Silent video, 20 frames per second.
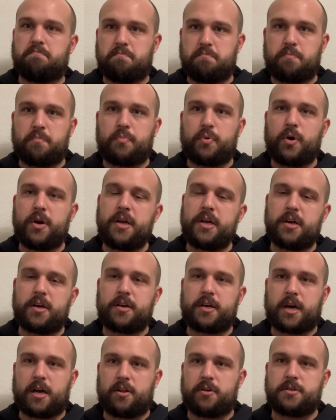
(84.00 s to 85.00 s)
Pretty good
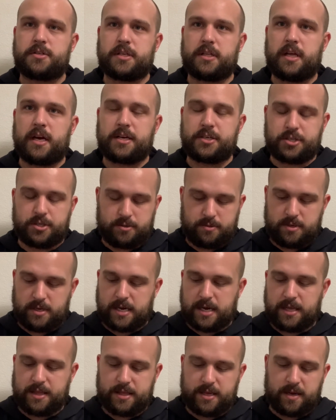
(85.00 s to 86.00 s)
color selection,
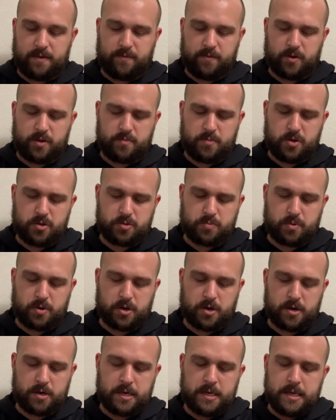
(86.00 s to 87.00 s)
I think, for the most
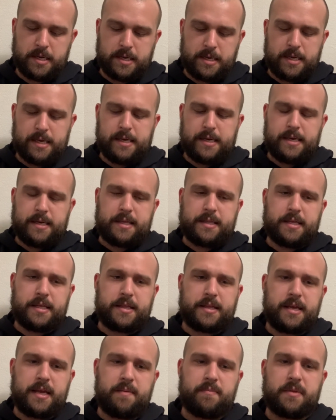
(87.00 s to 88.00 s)
part. The
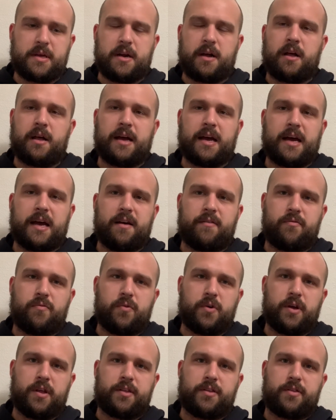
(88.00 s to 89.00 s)
theme that I'll have
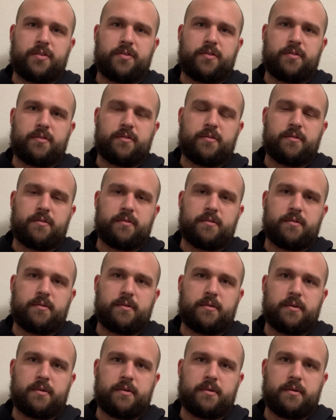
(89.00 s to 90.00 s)
with
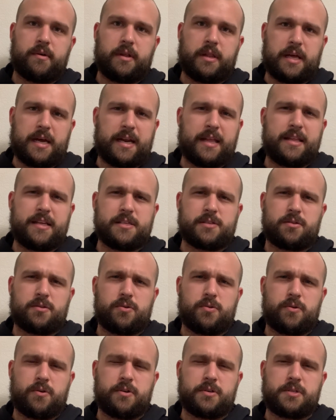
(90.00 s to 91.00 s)
a lot of these
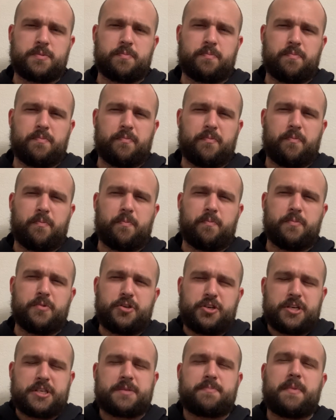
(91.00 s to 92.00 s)
lures,
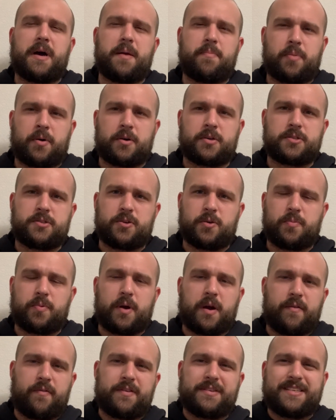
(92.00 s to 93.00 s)
just my personal
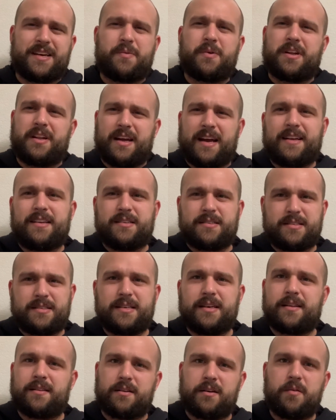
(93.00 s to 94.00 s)
preference, I would like to see
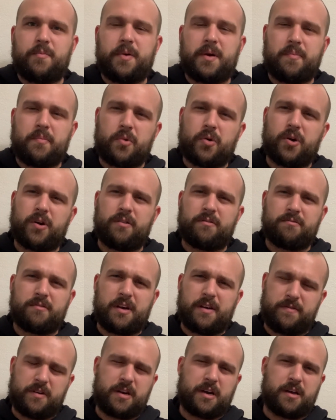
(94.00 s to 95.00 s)
a little bit more
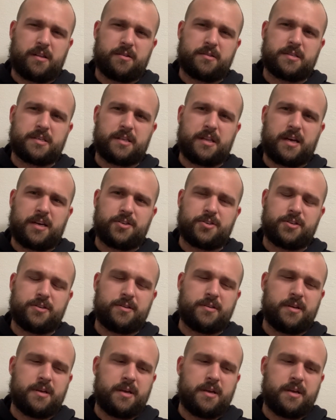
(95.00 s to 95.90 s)
of a color selection.